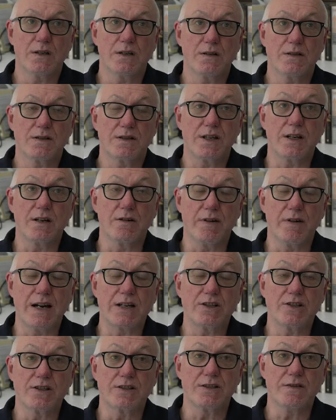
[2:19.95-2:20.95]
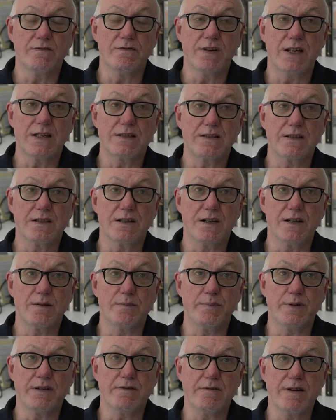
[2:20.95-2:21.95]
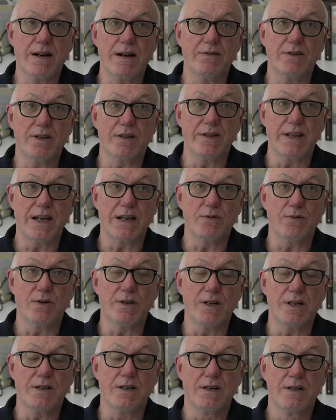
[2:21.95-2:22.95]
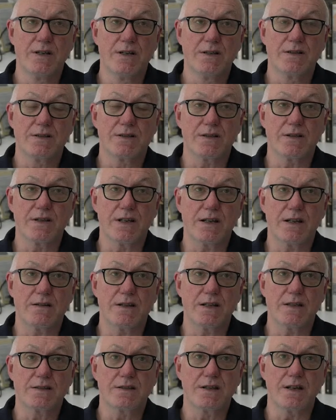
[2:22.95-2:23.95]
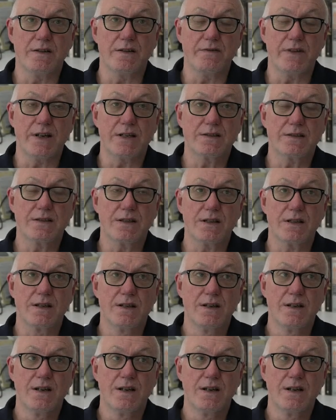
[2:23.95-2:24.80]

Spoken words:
SignalRank just invested in a B round that they were in. So they're still investing.